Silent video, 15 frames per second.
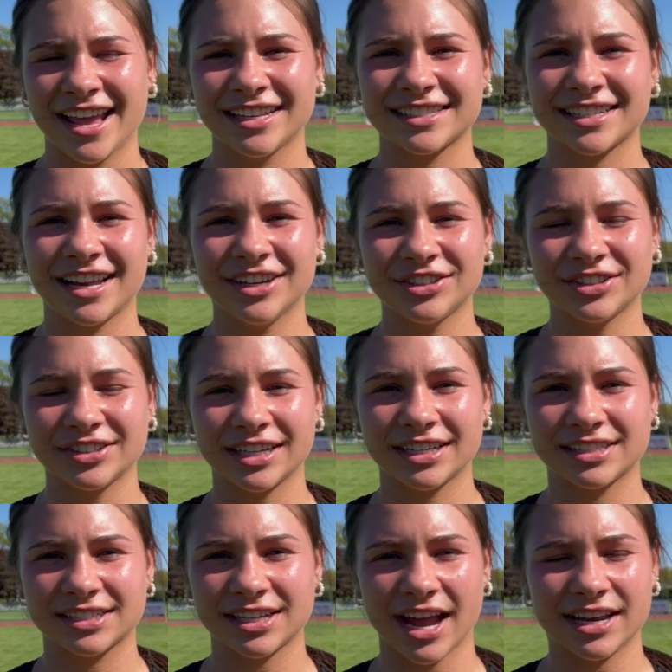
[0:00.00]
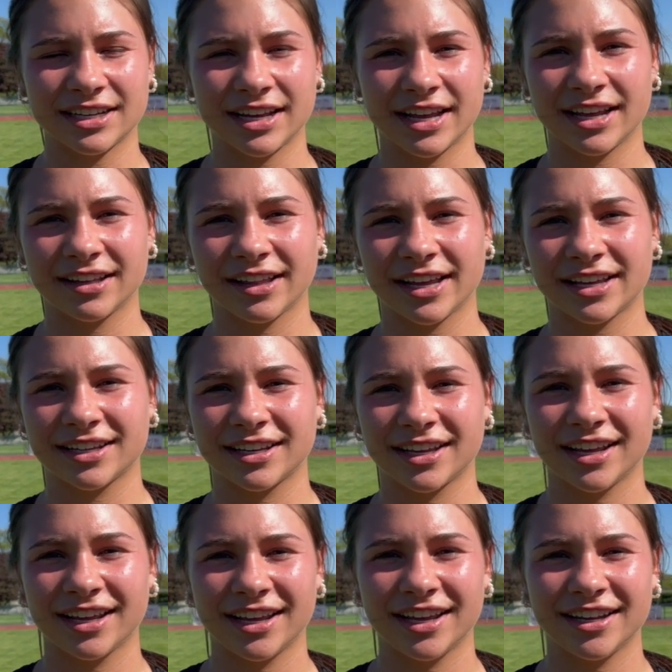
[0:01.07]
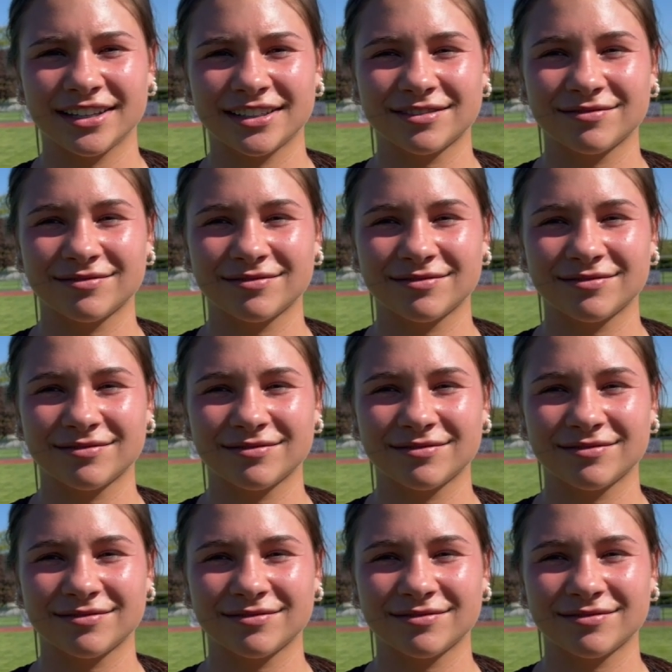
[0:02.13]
It's kind of just like a side gig. Like it,